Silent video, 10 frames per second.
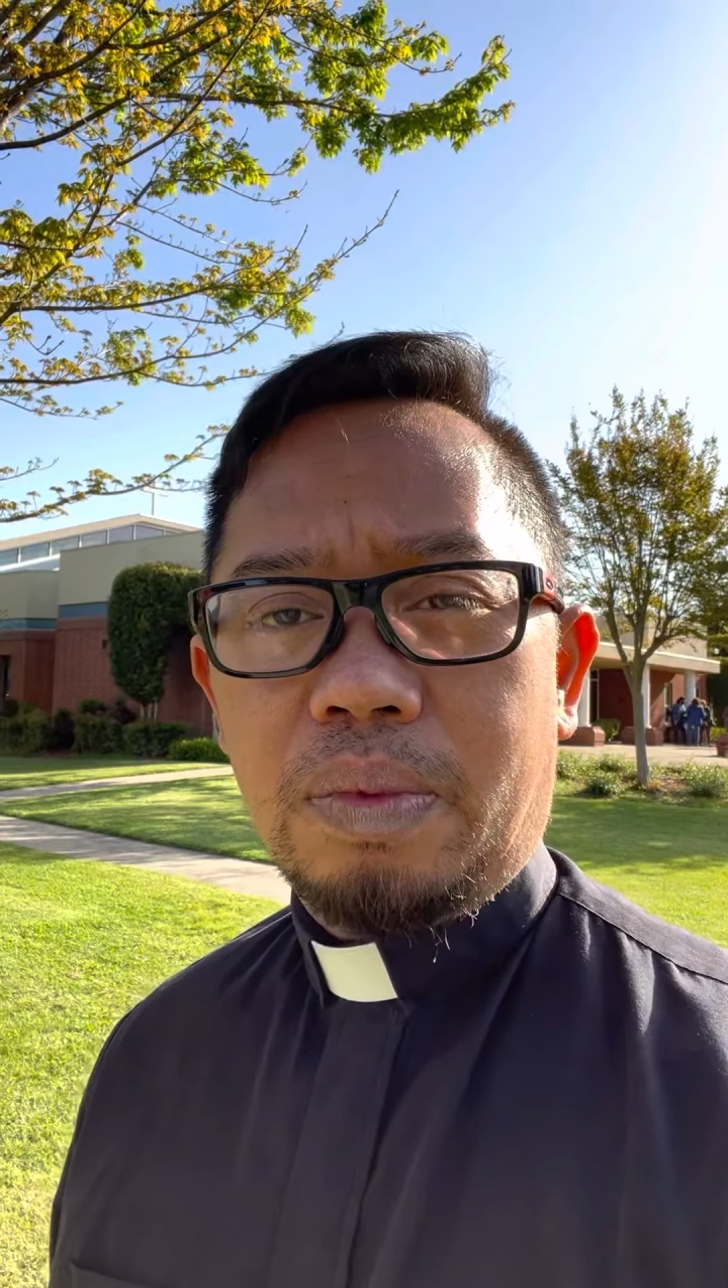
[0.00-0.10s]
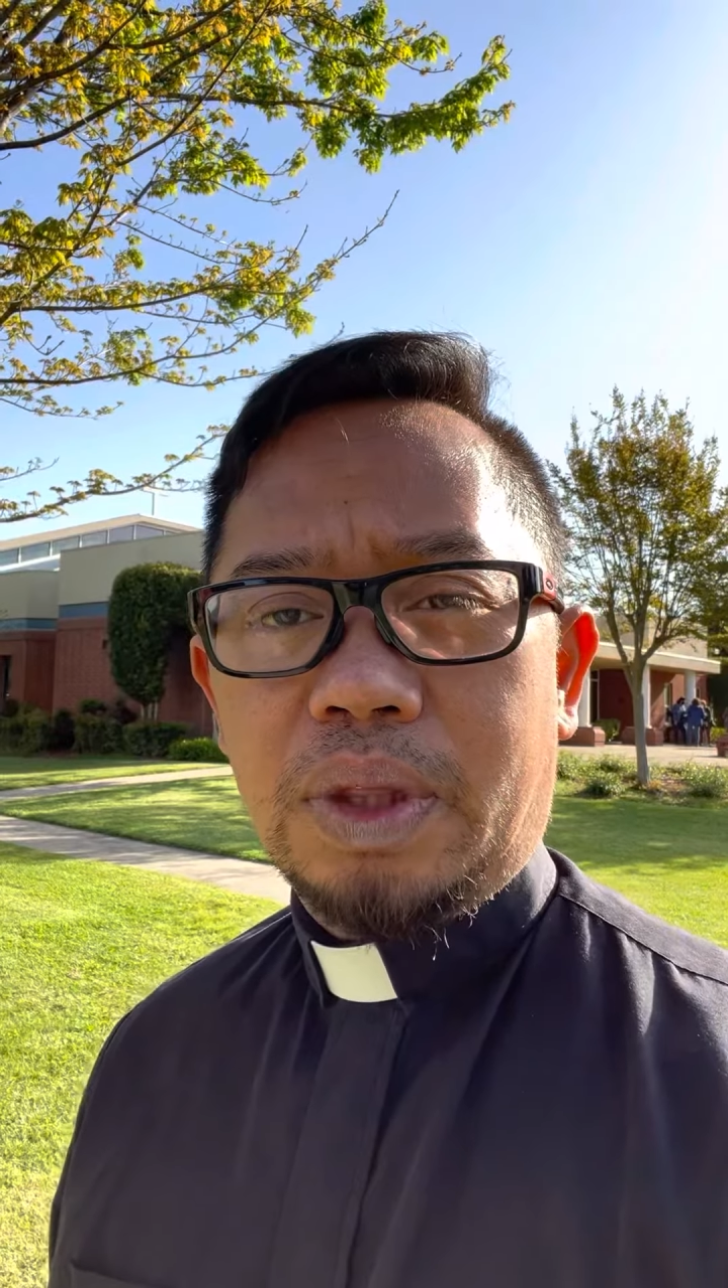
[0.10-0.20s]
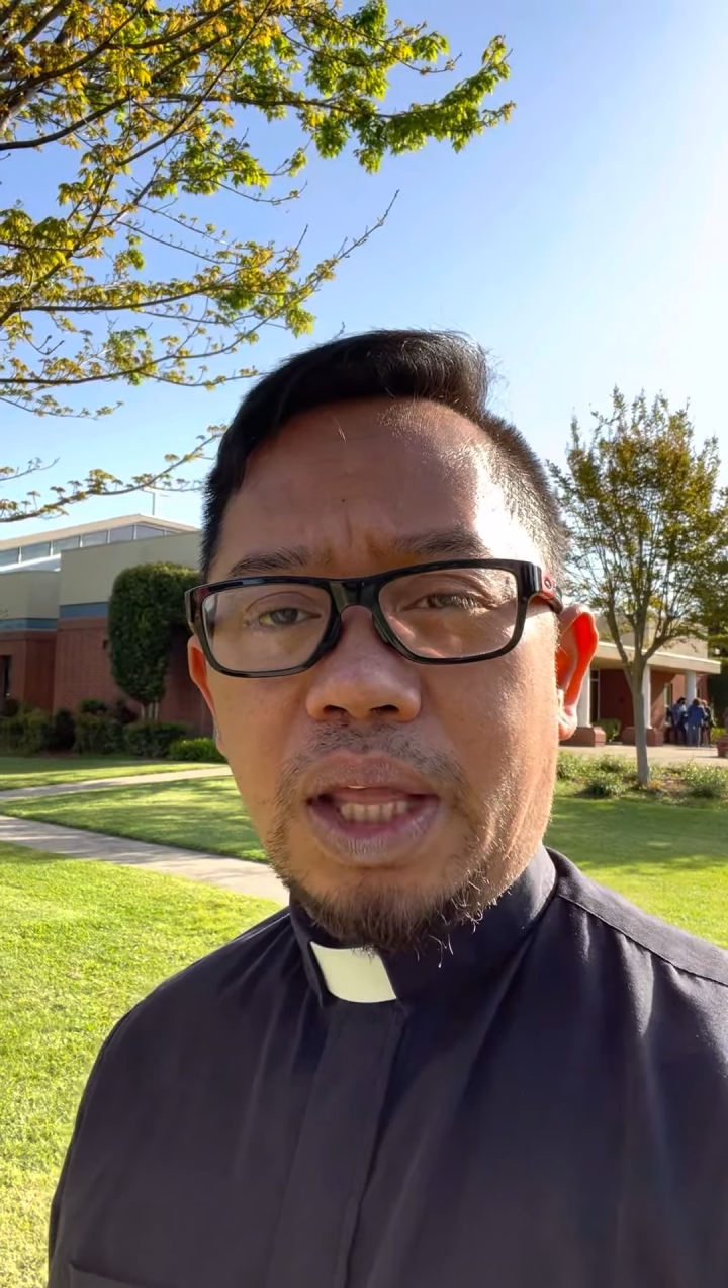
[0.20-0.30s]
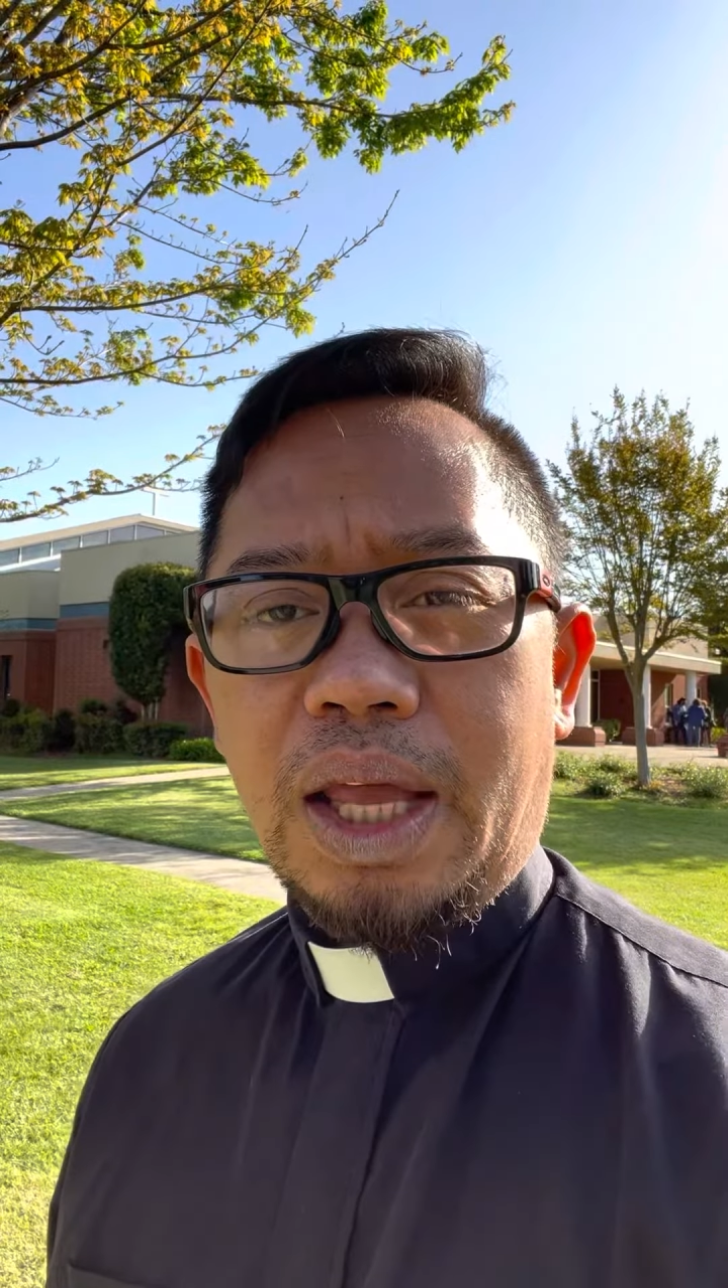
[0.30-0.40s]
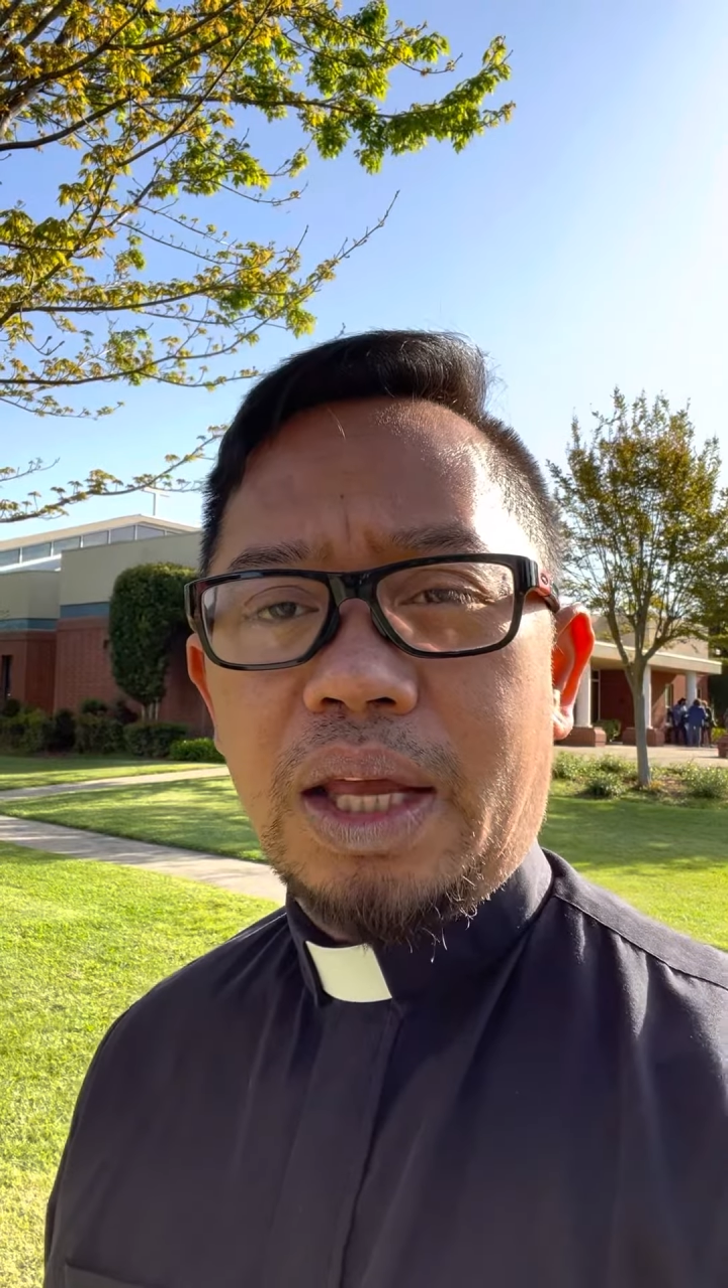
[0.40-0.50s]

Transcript: take